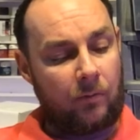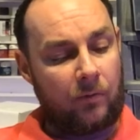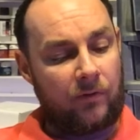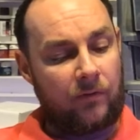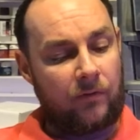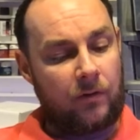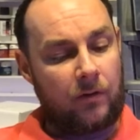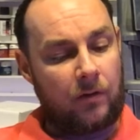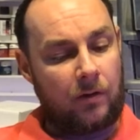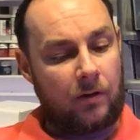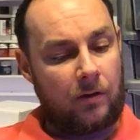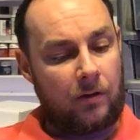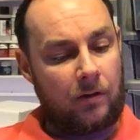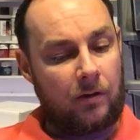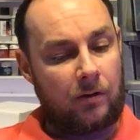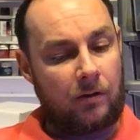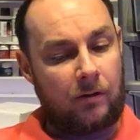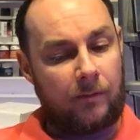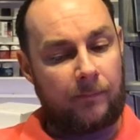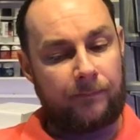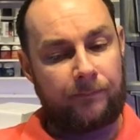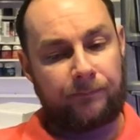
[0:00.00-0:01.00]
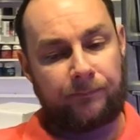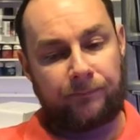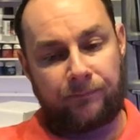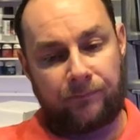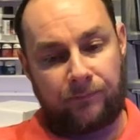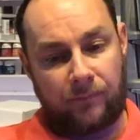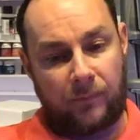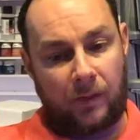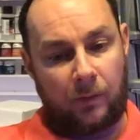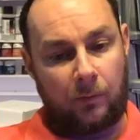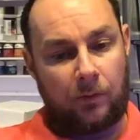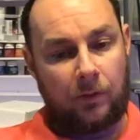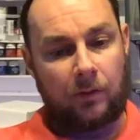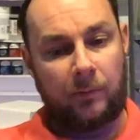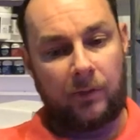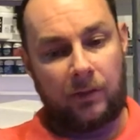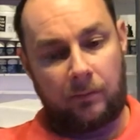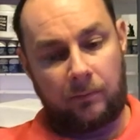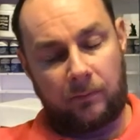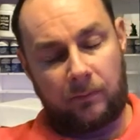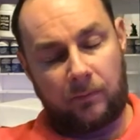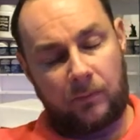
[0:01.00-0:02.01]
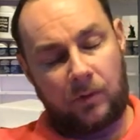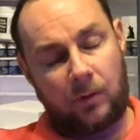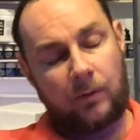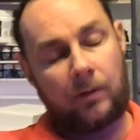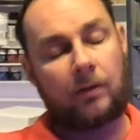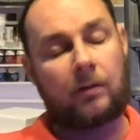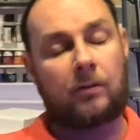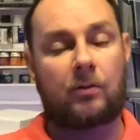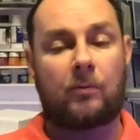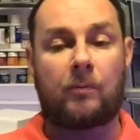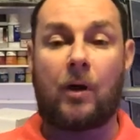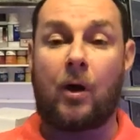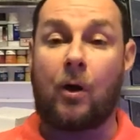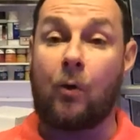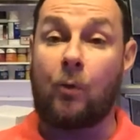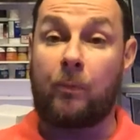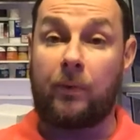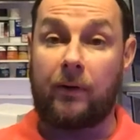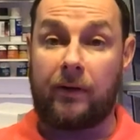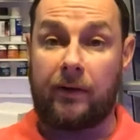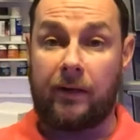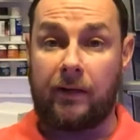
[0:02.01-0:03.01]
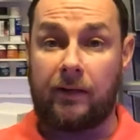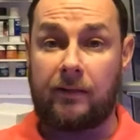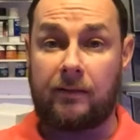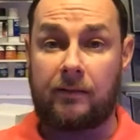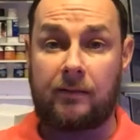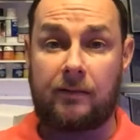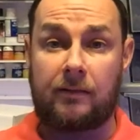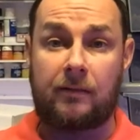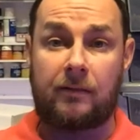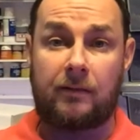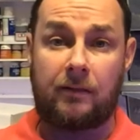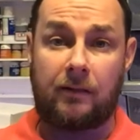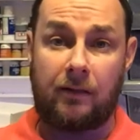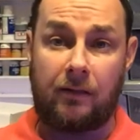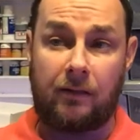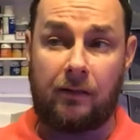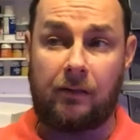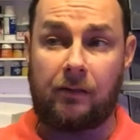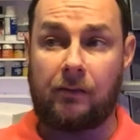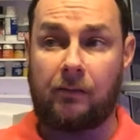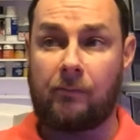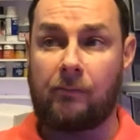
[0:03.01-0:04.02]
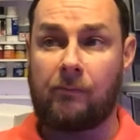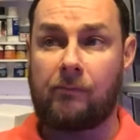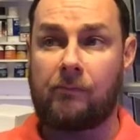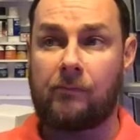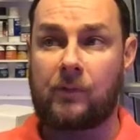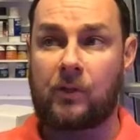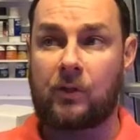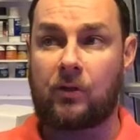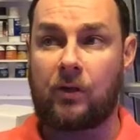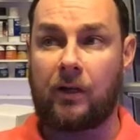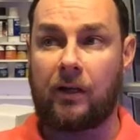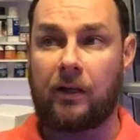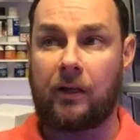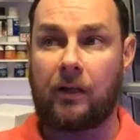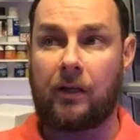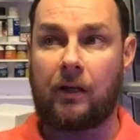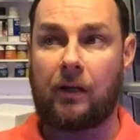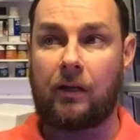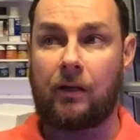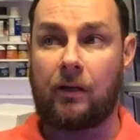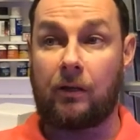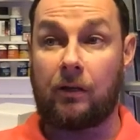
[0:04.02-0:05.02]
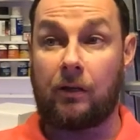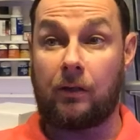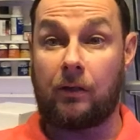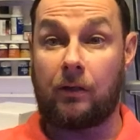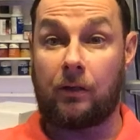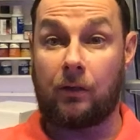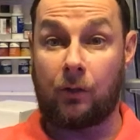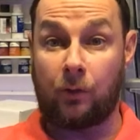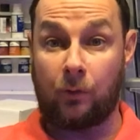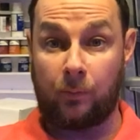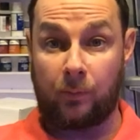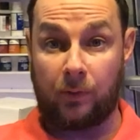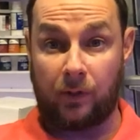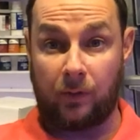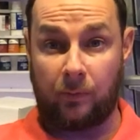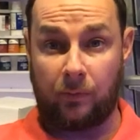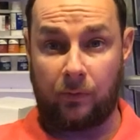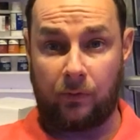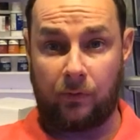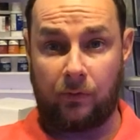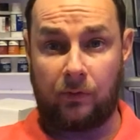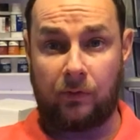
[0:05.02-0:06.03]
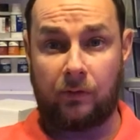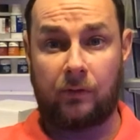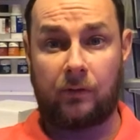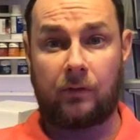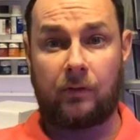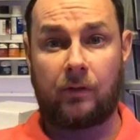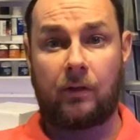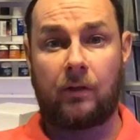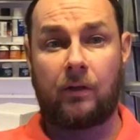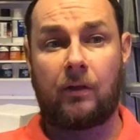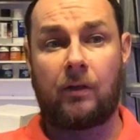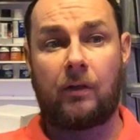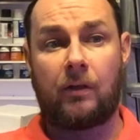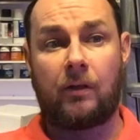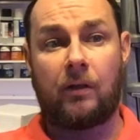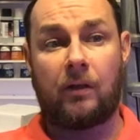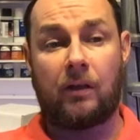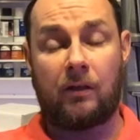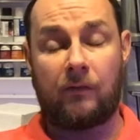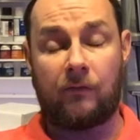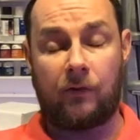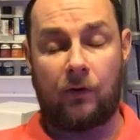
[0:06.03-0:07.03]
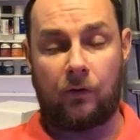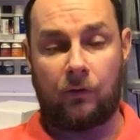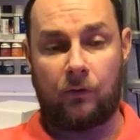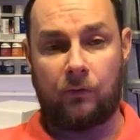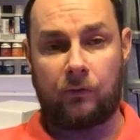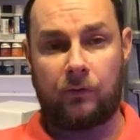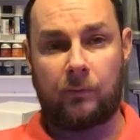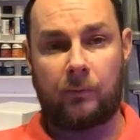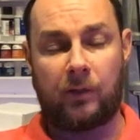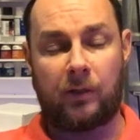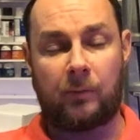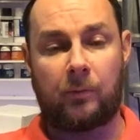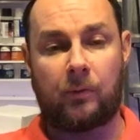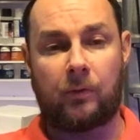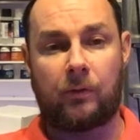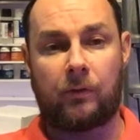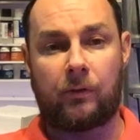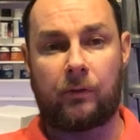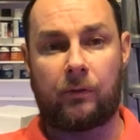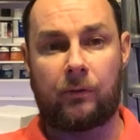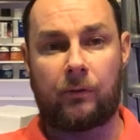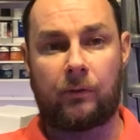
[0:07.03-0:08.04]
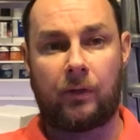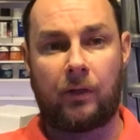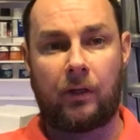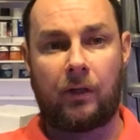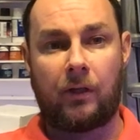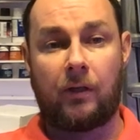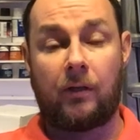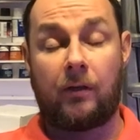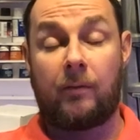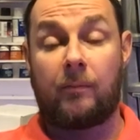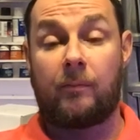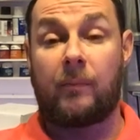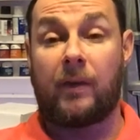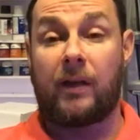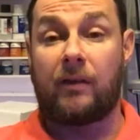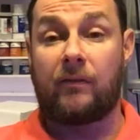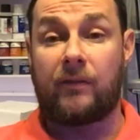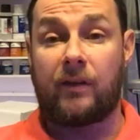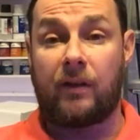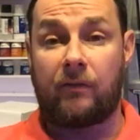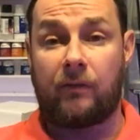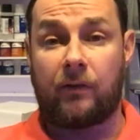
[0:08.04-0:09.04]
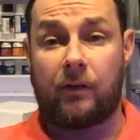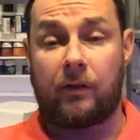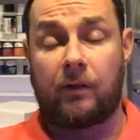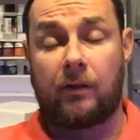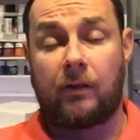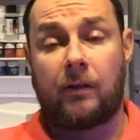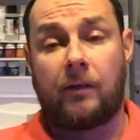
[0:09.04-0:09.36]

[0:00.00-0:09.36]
We're going to be doing some open days to try and get new people involved, people who may have never